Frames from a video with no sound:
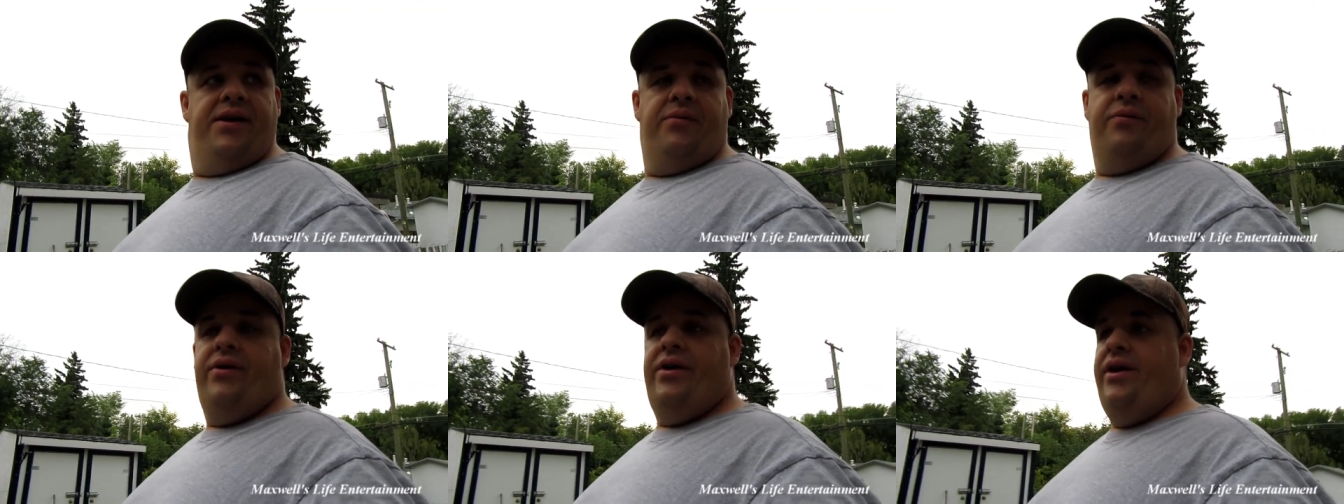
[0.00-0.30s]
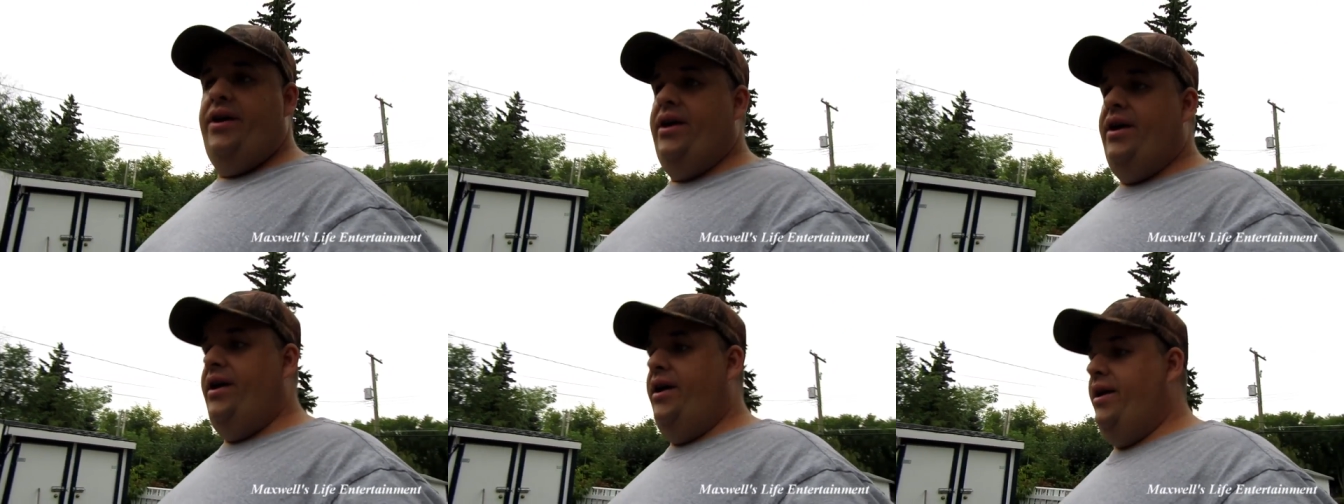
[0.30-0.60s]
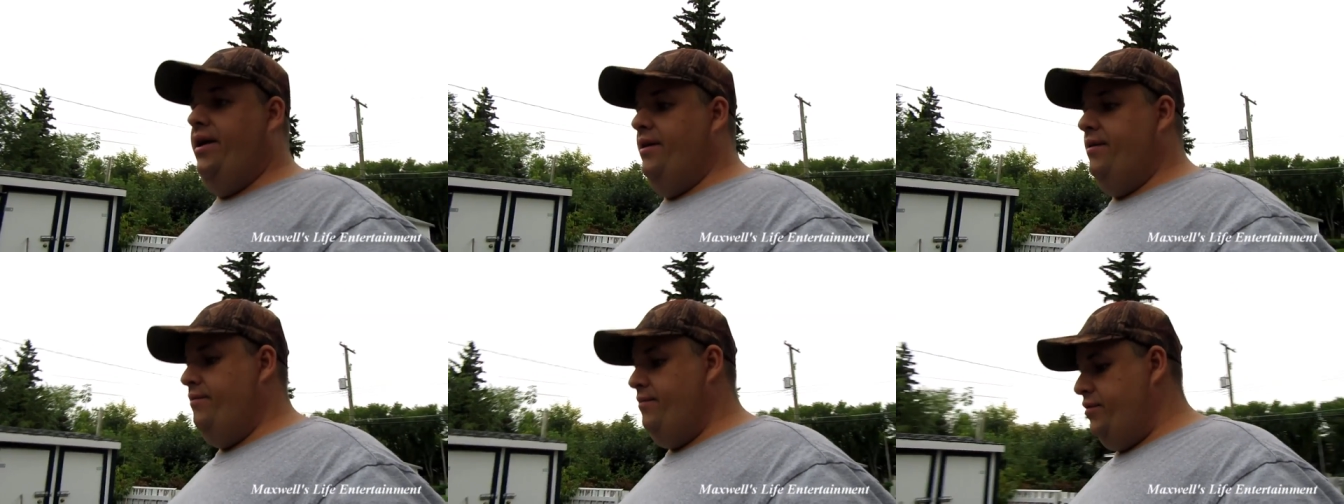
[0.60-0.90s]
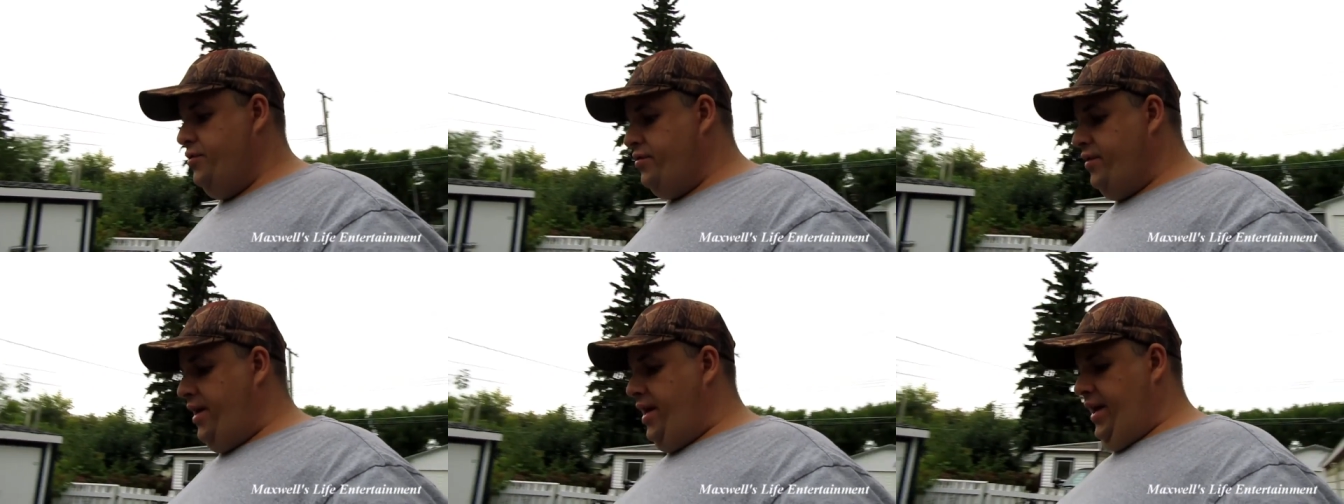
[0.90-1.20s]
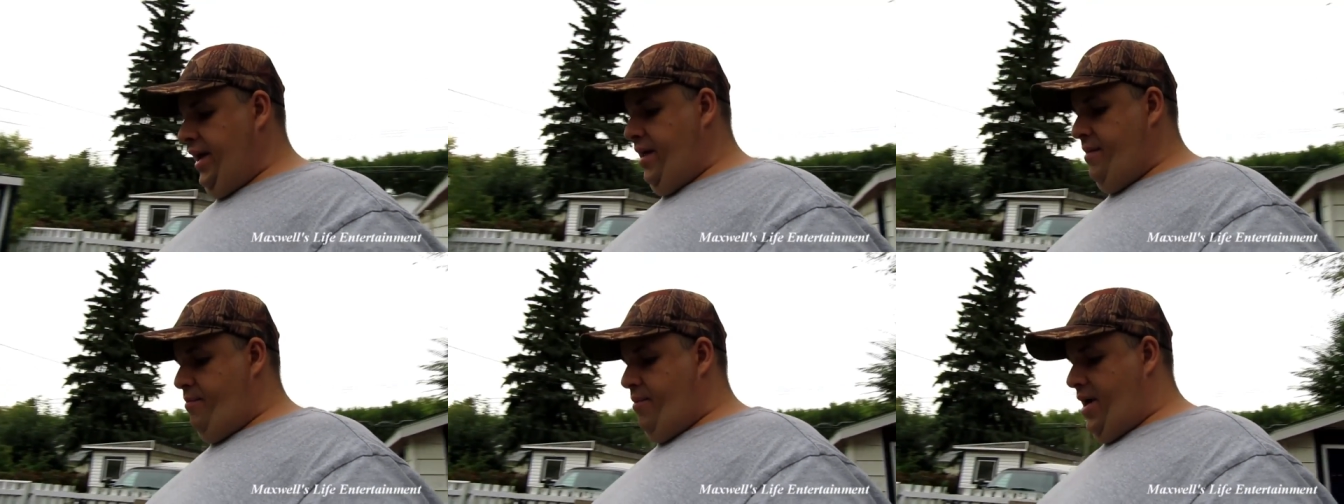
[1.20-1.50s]
I want to try to
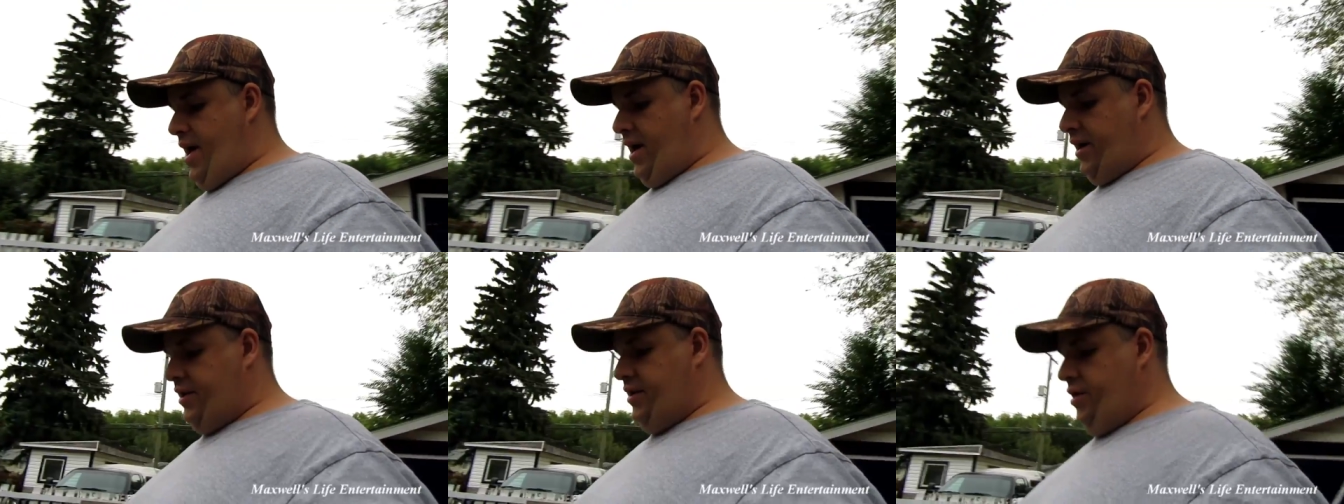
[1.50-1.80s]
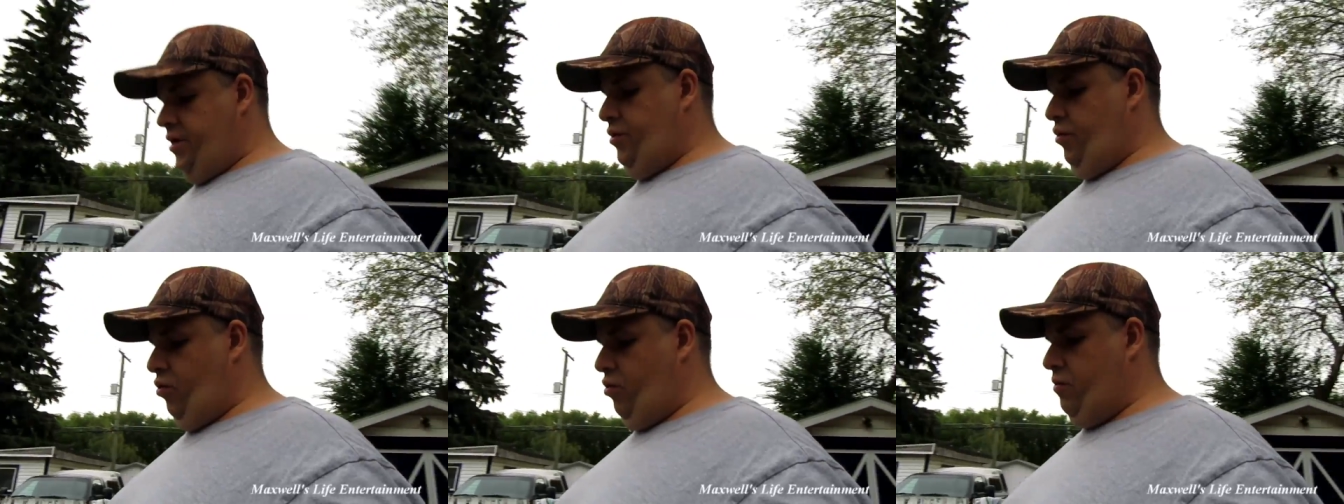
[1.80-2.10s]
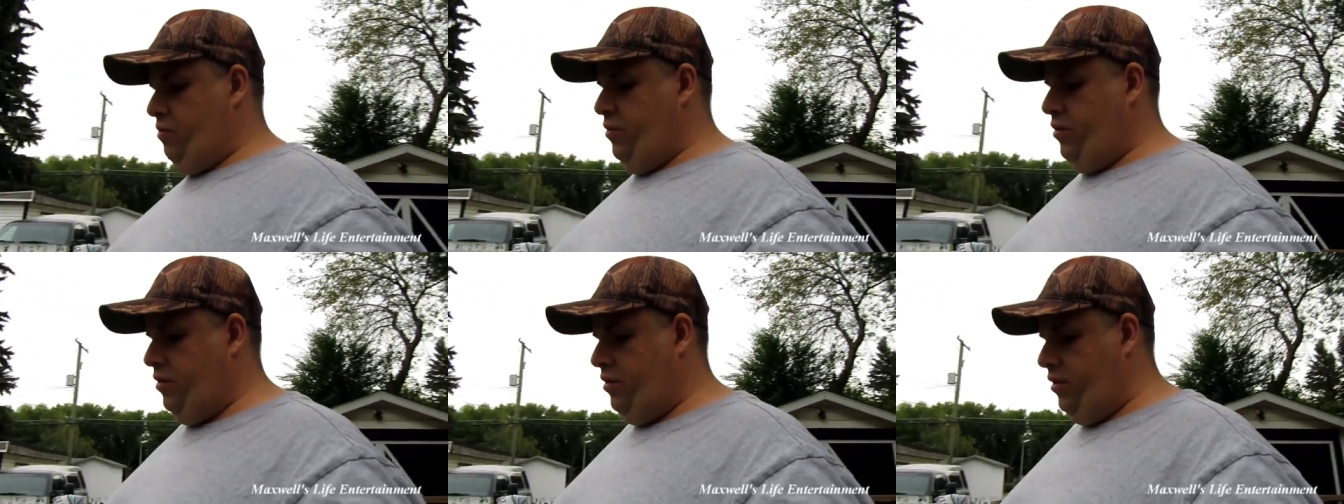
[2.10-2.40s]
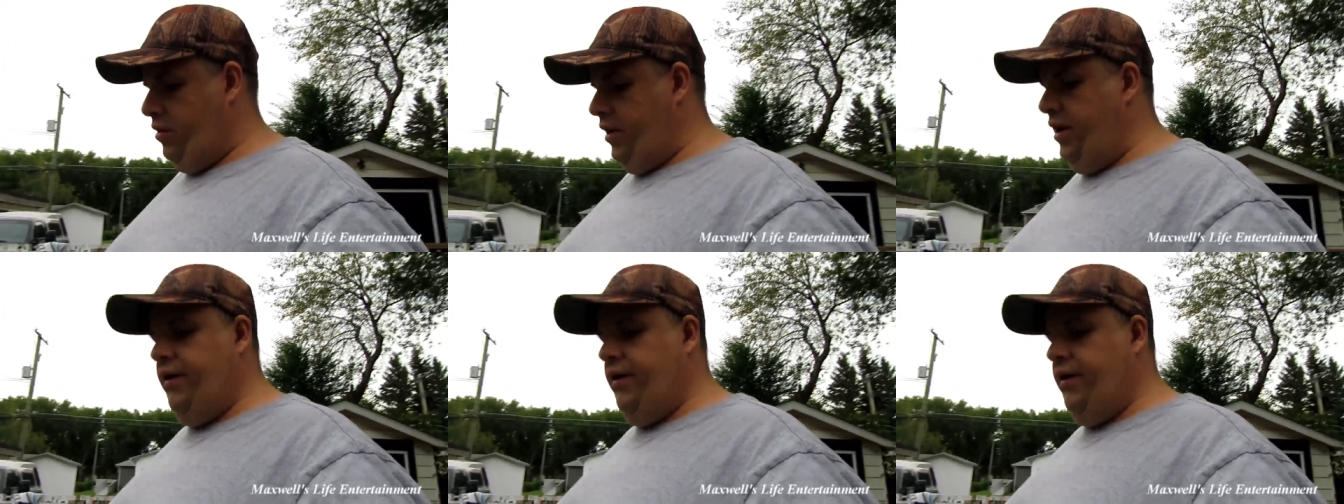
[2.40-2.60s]
get back to normal,